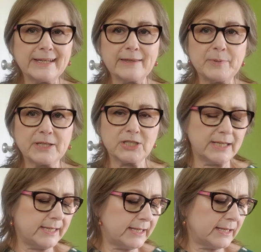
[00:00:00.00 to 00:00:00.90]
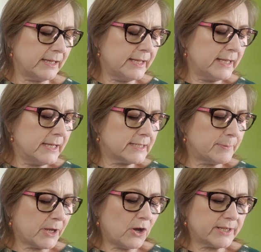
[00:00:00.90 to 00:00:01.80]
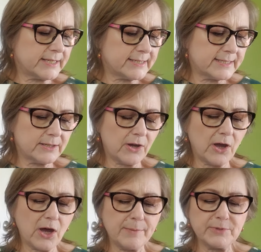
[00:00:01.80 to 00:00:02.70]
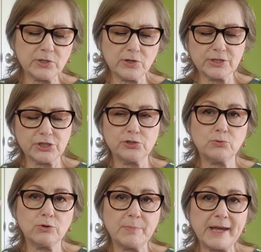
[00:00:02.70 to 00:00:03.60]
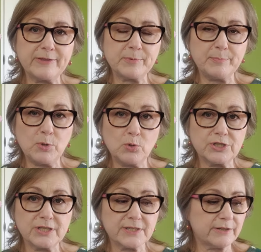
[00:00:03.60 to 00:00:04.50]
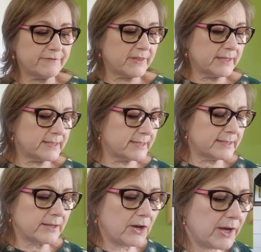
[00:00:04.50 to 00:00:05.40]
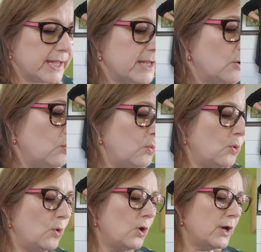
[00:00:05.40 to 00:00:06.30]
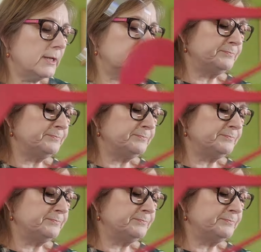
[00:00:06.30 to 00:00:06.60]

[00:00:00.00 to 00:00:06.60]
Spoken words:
at the picture here. To be honest, I'm not sure about the proportions of this. I wore